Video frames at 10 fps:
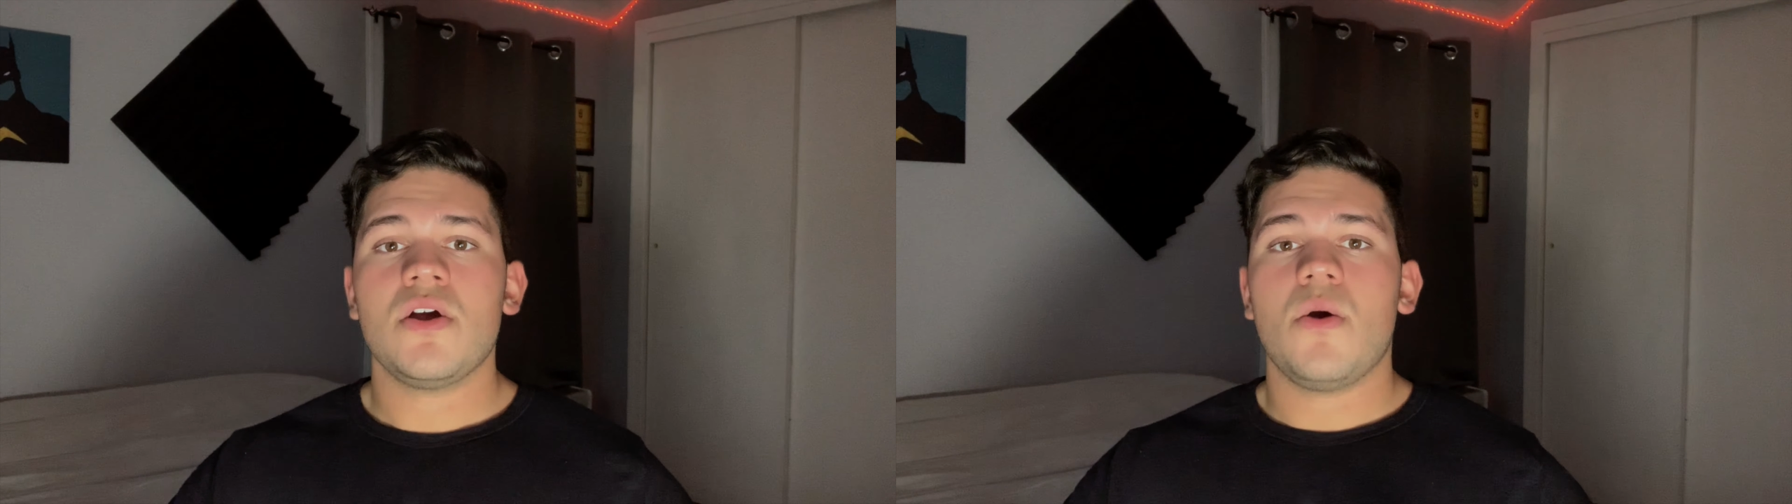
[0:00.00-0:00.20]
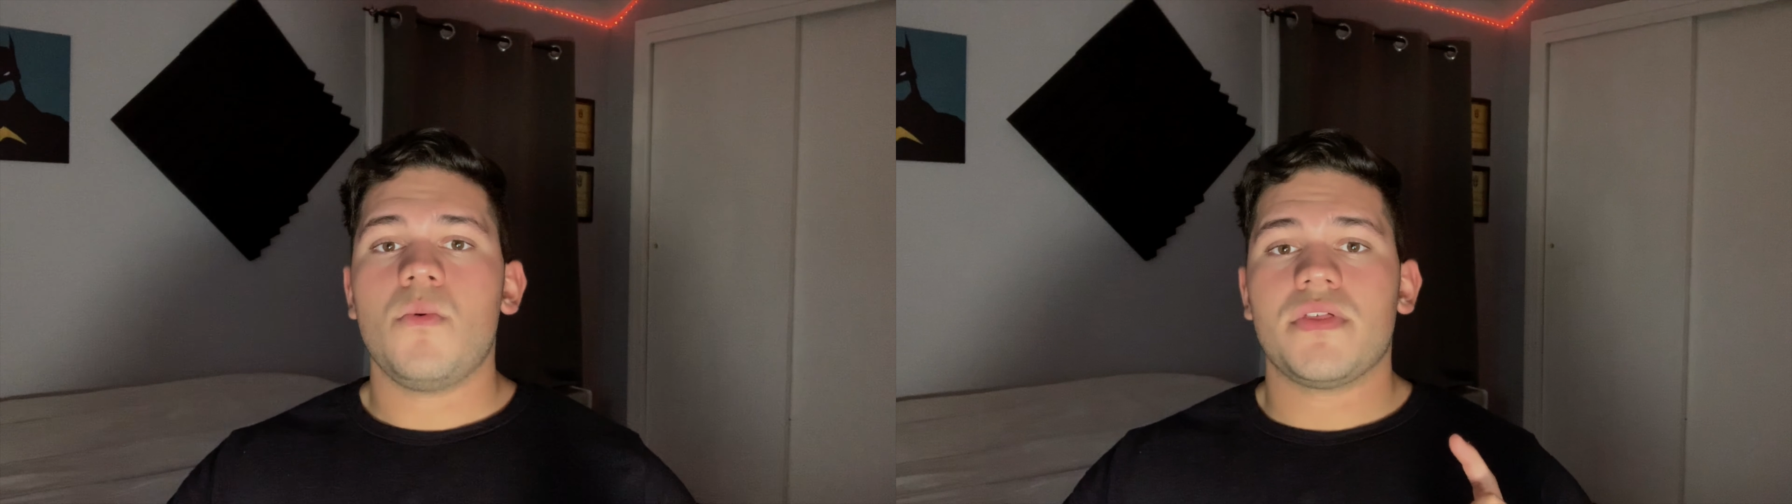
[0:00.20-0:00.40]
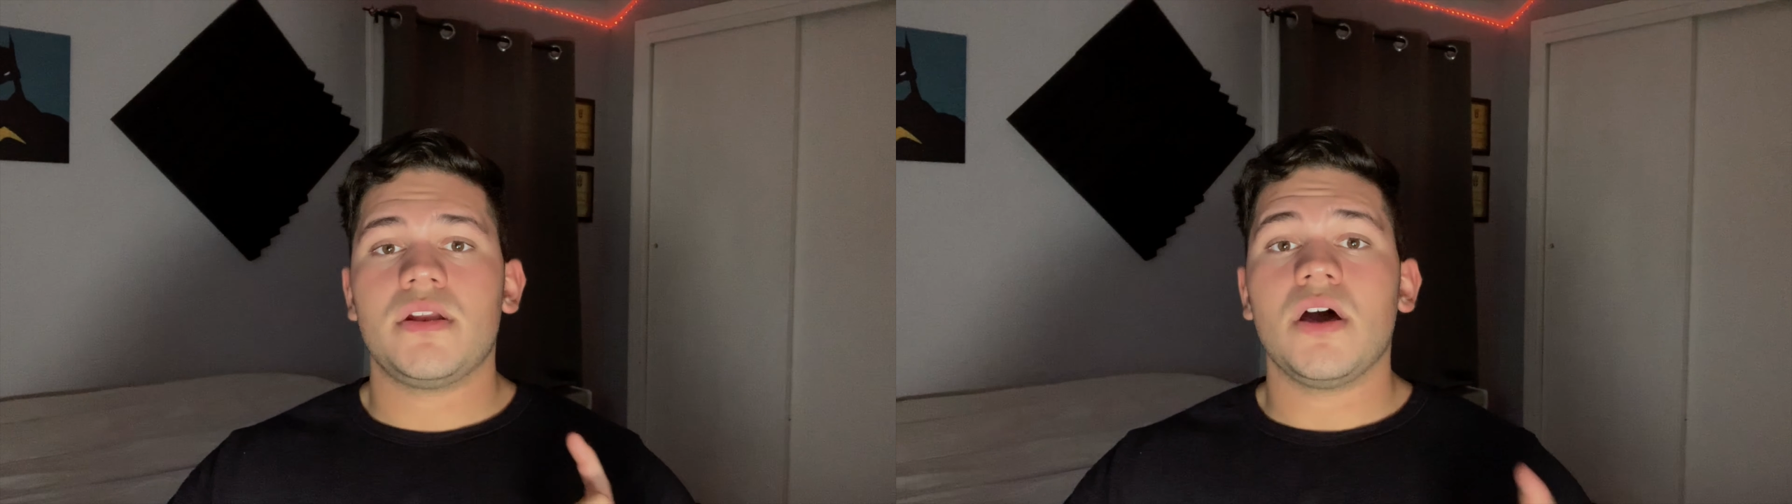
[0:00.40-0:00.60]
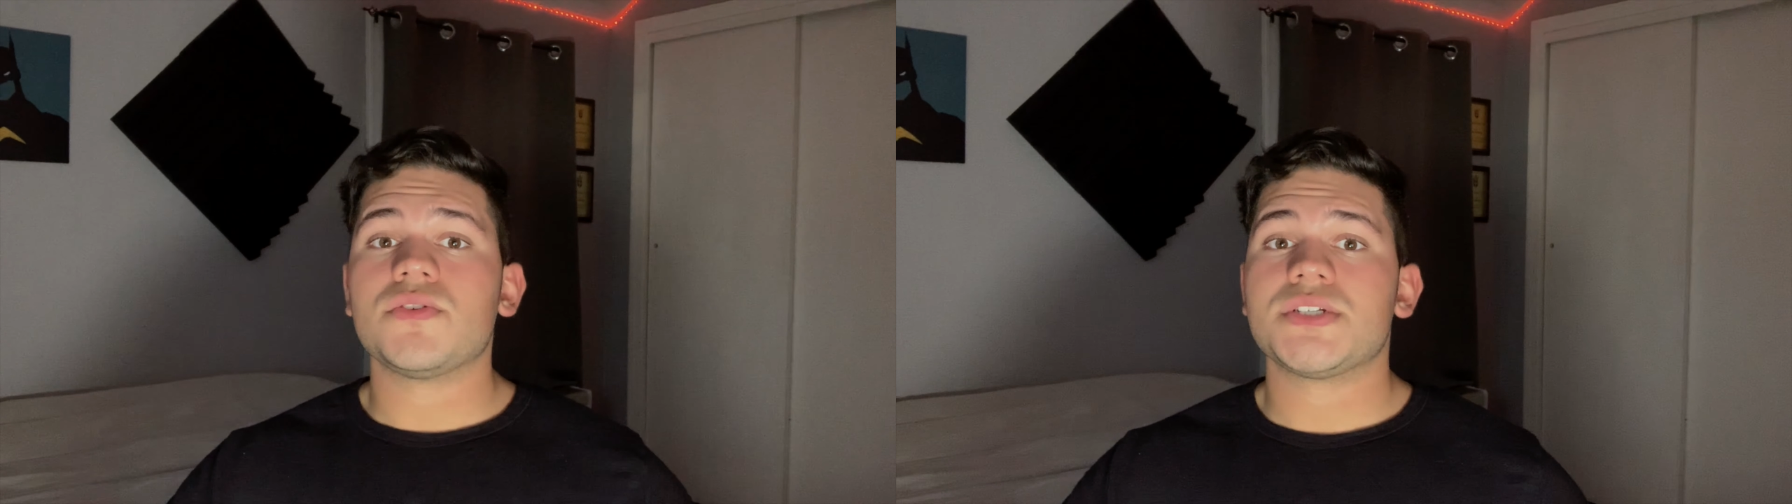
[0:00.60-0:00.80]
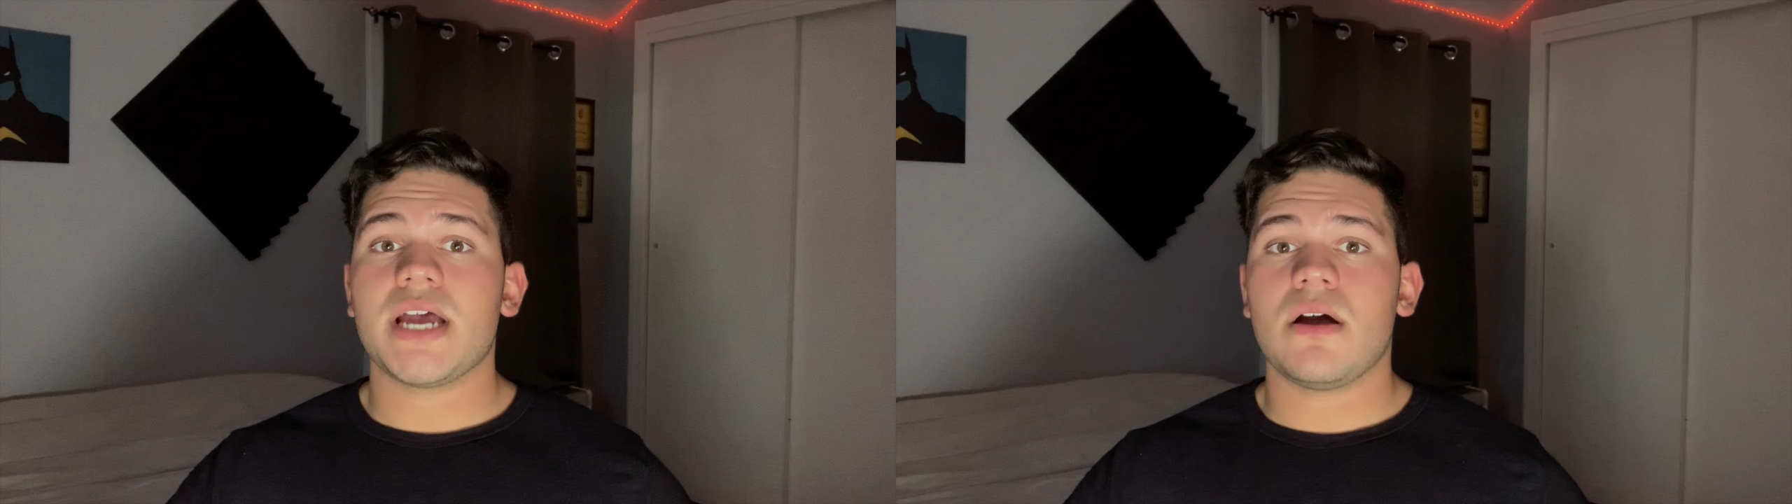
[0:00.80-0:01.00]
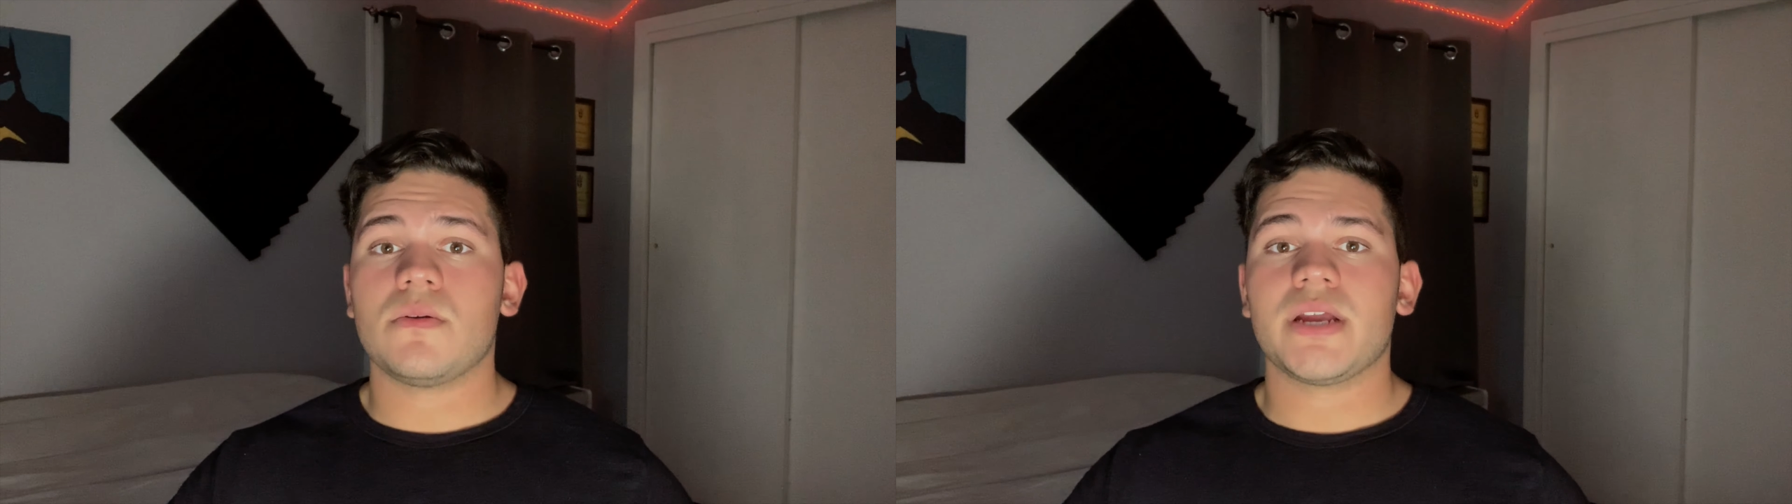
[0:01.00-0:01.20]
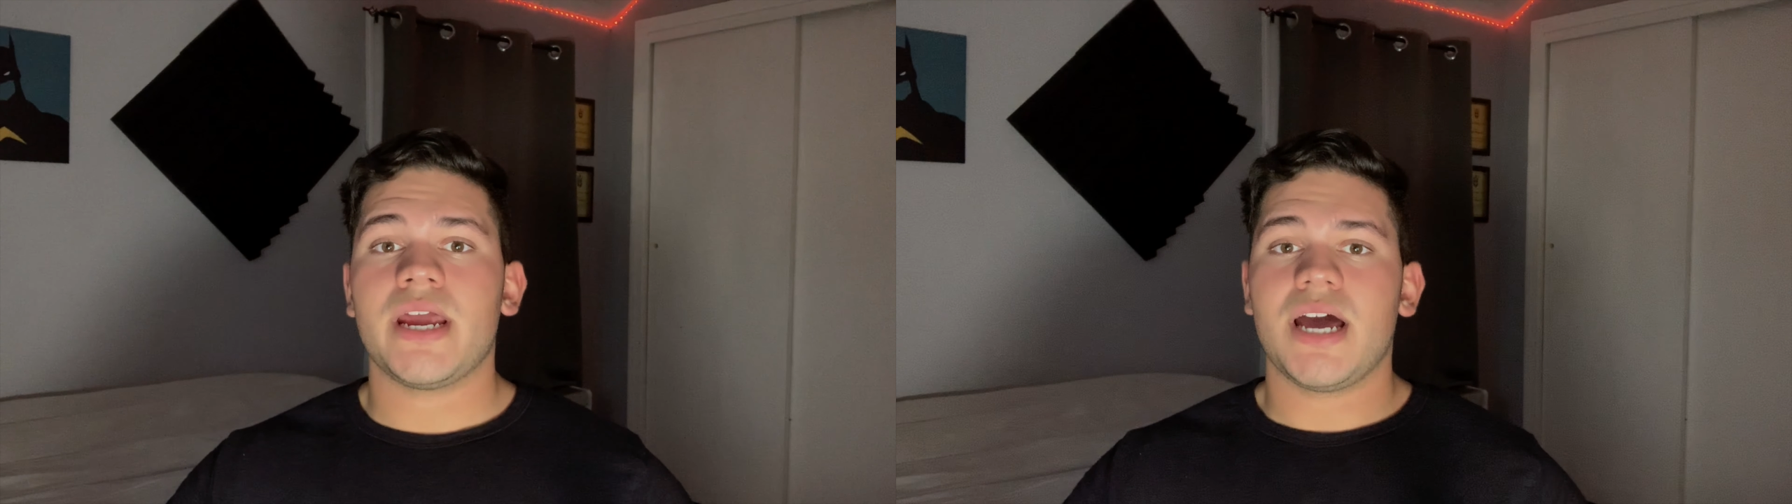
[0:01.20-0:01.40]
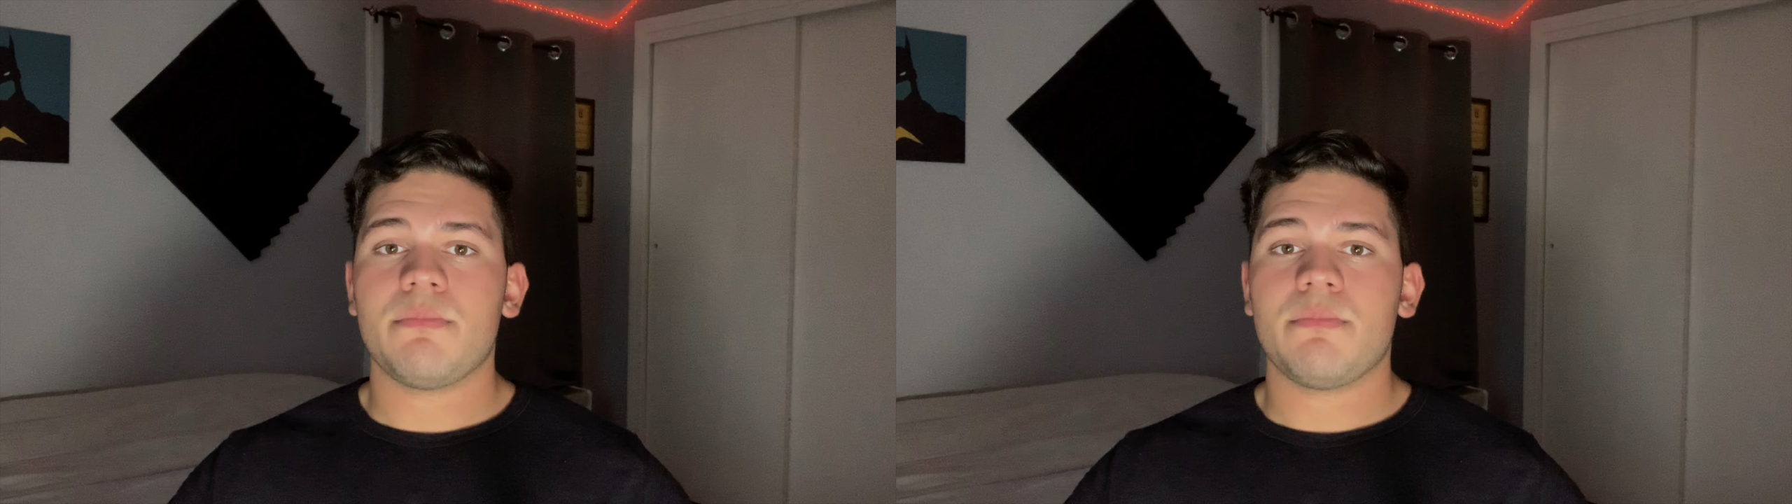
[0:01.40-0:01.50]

with another sound and I